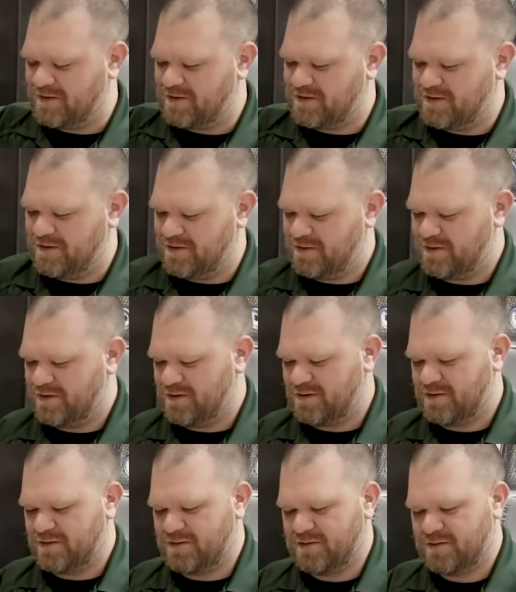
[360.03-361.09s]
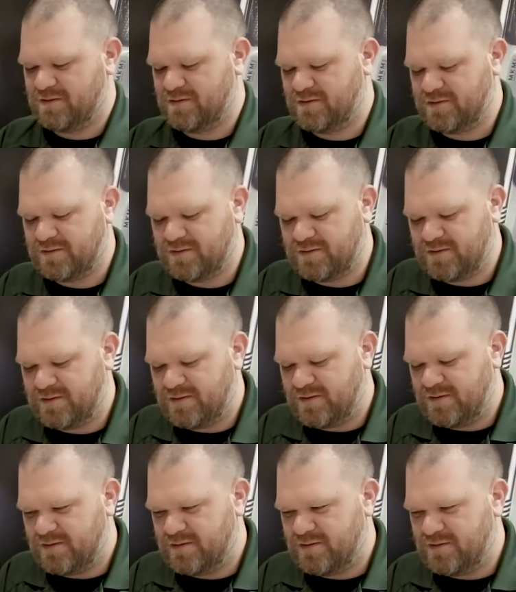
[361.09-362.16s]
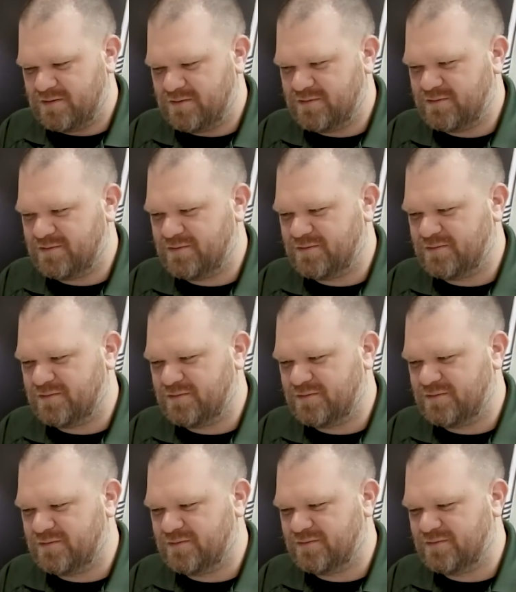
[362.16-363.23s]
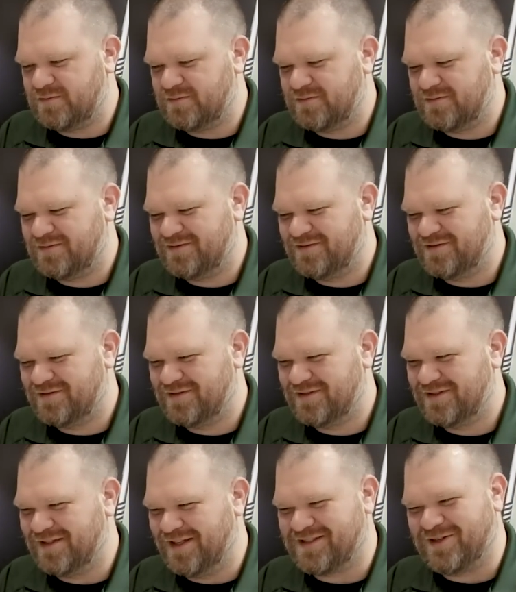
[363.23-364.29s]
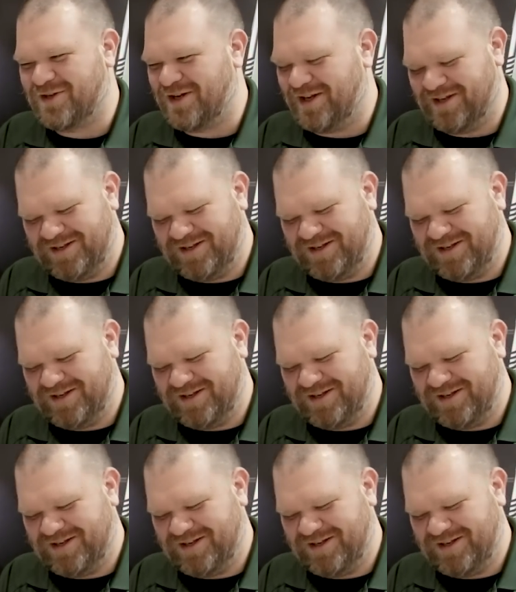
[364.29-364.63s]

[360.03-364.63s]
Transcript: (silent)